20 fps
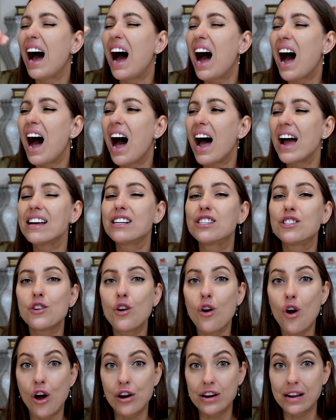highest
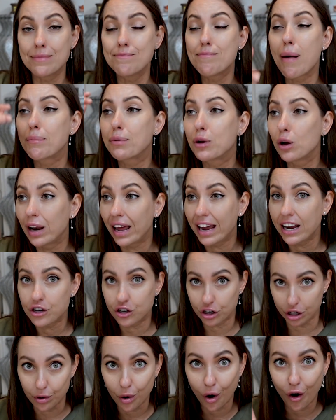earning
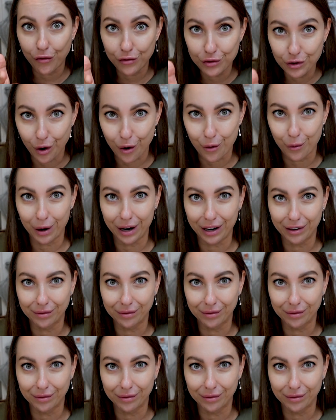population of Norway?